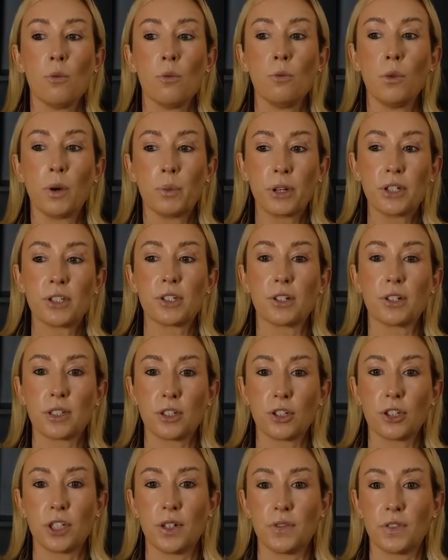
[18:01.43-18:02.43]
When we start
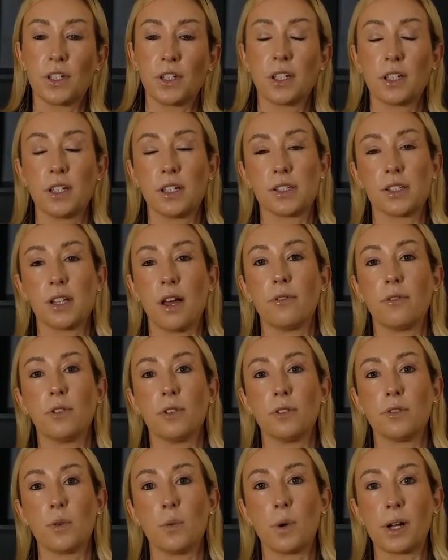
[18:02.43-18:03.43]
to shift into this
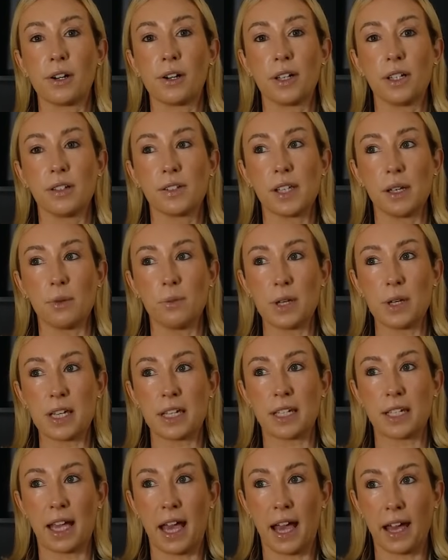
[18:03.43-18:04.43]
level of awareness and we
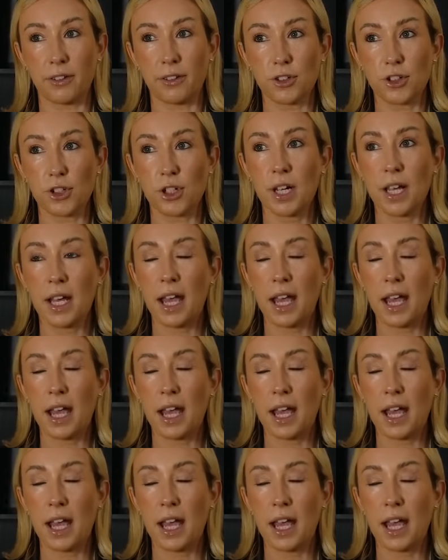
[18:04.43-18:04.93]
can catch